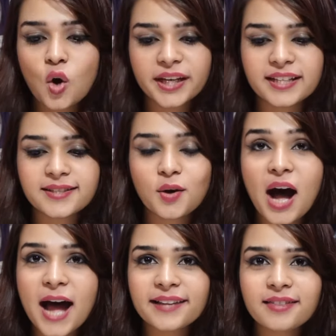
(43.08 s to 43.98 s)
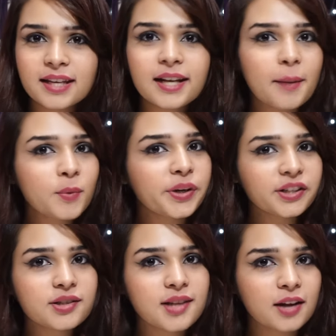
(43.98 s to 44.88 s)
Okay, so I think I'm going
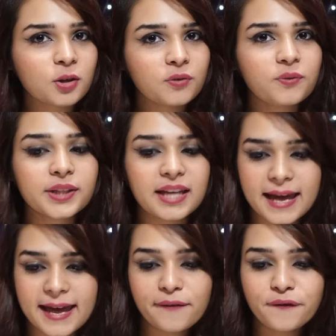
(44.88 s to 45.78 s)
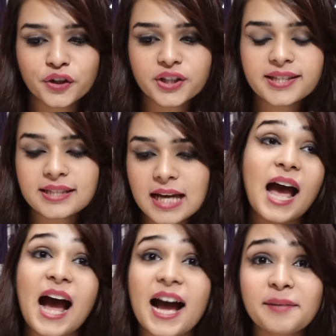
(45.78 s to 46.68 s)
to start off with hair first.
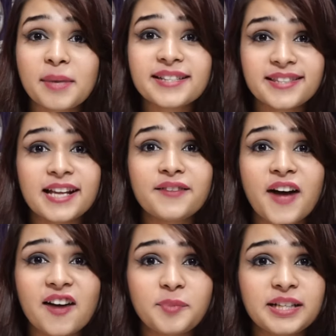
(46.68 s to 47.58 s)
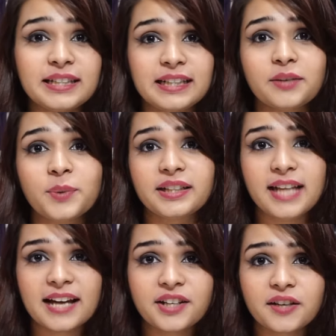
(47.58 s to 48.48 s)
I myself have been dealing with
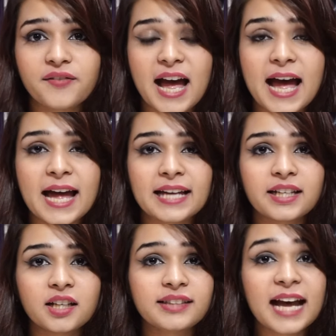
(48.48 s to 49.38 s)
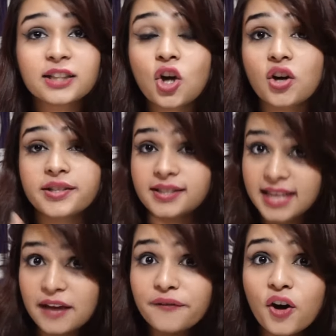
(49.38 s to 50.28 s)
dandruff, and that causes
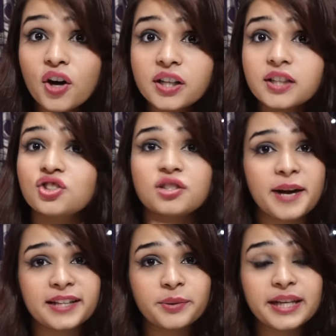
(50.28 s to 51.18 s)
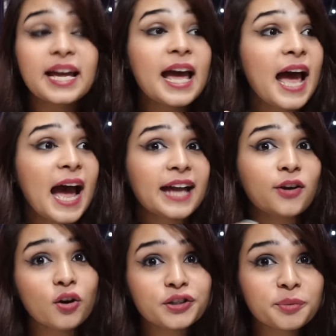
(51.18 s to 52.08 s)
hair fall, just by the way, and
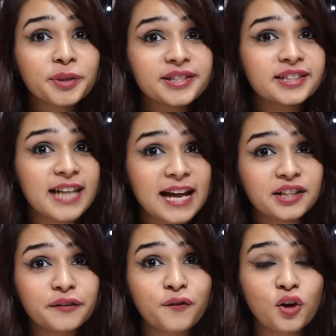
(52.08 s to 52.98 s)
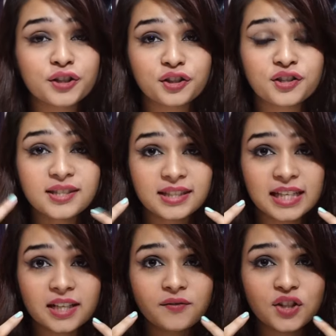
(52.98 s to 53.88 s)
also because the dandruff falls on your
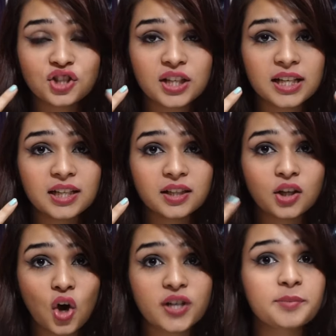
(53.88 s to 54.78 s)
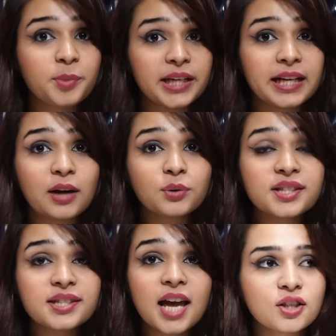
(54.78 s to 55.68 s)
skin, which can cause
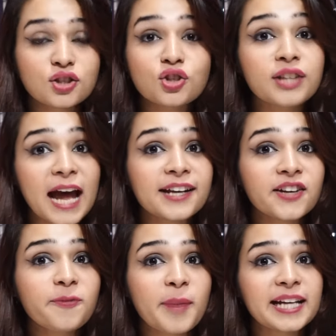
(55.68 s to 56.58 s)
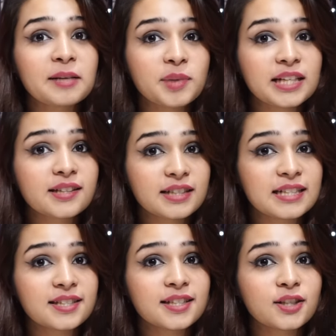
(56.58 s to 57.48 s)
breakouts. So dandruff might be the
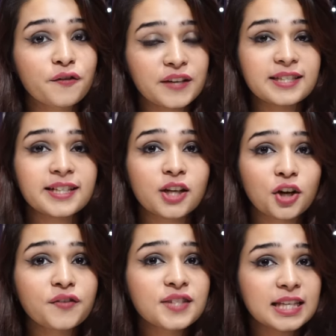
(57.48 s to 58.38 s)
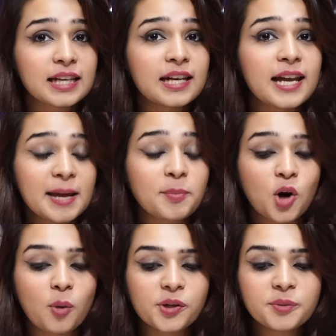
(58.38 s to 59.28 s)
reason you're facing a lot of skin and hair
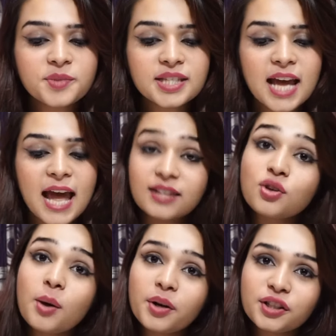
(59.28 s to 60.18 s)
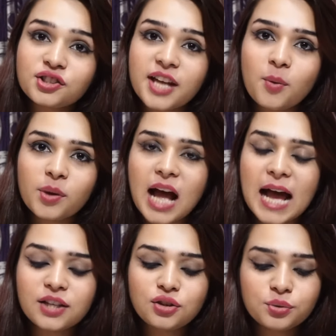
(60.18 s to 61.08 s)
problems. And so I want to share what
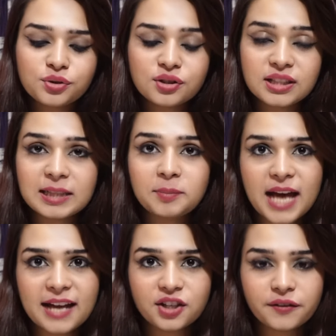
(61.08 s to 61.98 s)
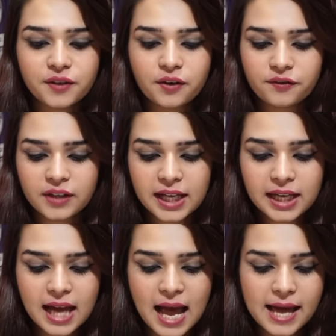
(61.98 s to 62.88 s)
I use to keep dandruff
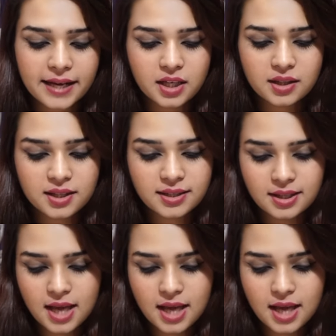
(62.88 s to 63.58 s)
away, and this